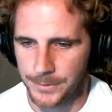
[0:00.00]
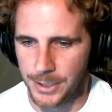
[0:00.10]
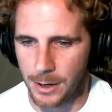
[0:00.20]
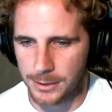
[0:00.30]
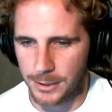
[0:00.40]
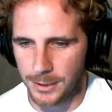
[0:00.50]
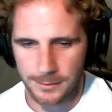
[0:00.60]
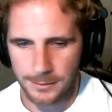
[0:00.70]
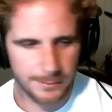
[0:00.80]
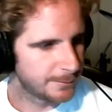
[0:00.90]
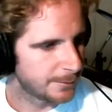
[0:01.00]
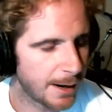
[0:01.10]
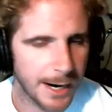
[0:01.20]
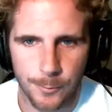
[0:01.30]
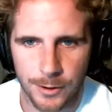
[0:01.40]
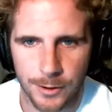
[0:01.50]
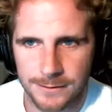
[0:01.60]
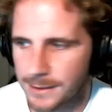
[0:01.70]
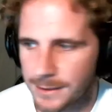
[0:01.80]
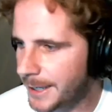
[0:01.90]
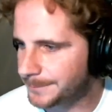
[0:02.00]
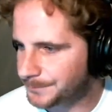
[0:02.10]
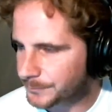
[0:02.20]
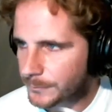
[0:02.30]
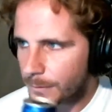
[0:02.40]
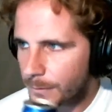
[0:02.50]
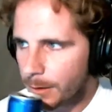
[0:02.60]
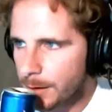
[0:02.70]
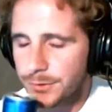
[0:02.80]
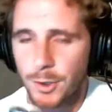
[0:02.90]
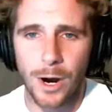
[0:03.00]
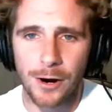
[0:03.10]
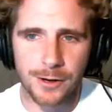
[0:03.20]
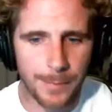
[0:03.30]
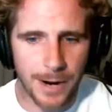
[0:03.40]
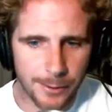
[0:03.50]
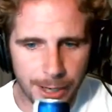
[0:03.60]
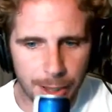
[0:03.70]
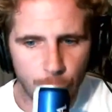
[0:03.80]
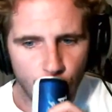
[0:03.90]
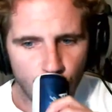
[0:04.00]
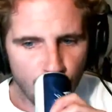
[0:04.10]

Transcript: Y'all good? All right, we're going to dig in. So, welcome, by the way.